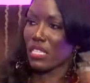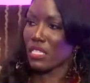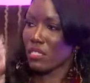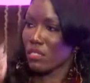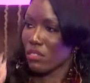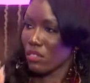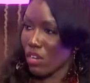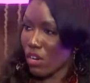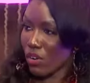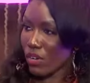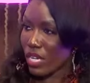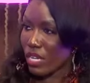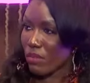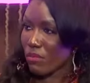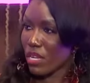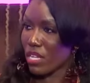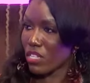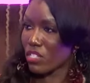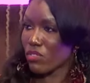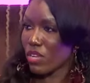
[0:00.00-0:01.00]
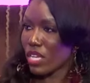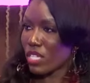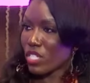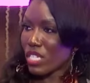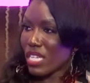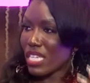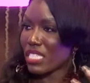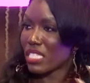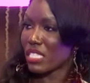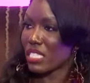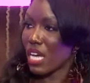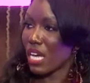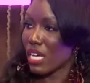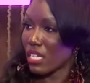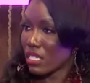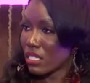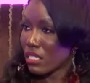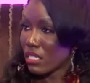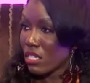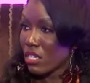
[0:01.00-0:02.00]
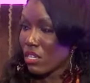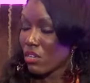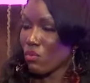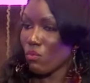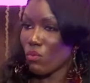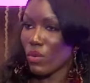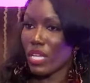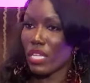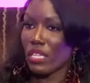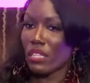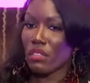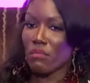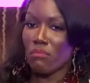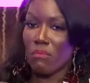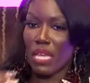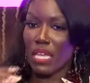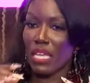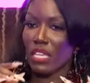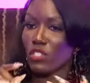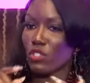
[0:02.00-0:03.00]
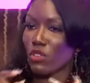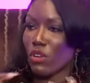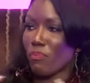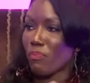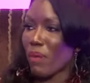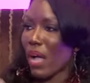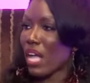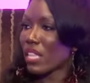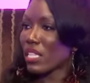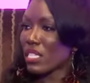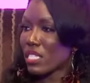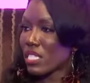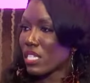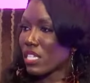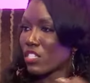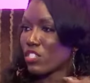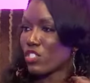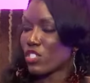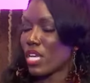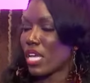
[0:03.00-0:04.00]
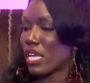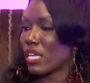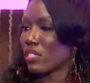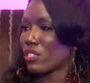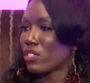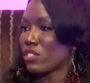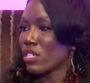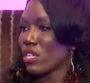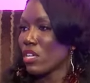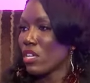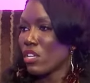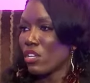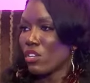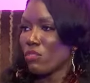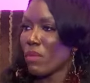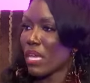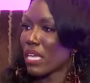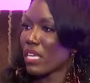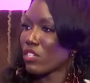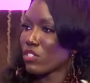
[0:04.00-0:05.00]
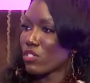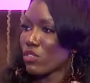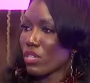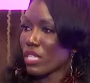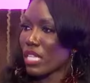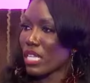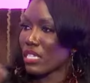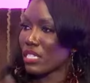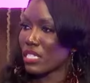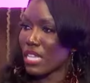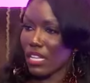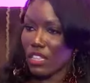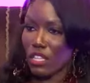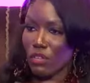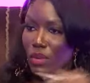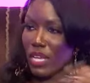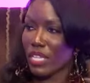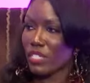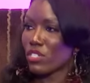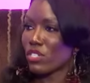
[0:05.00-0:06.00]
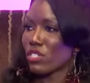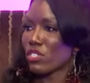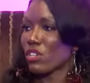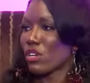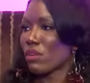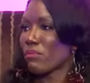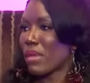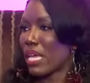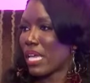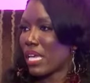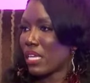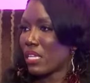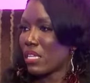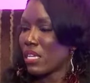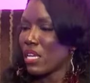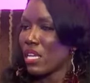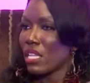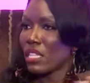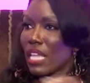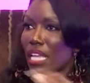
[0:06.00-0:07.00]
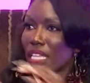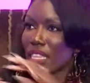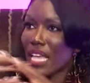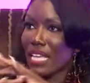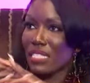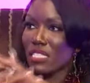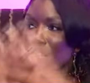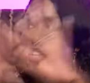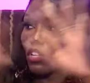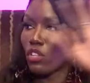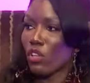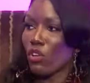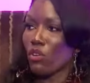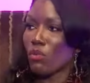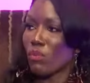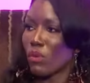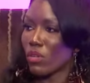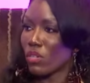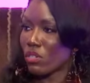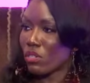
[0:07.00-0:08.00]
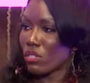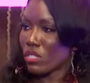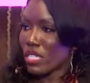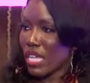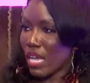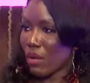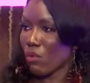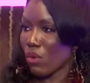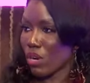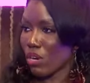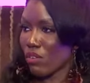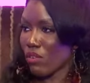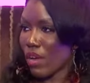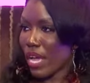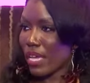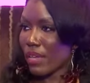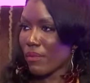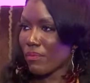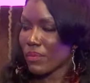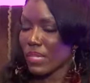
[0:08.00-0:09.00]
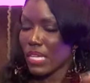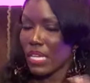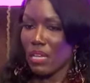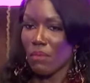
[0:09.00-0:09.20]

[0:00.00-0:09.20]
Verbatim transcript: this current administration has done with making sure policy is changed, mm. making sure that declarations are made, like that's a global network, right?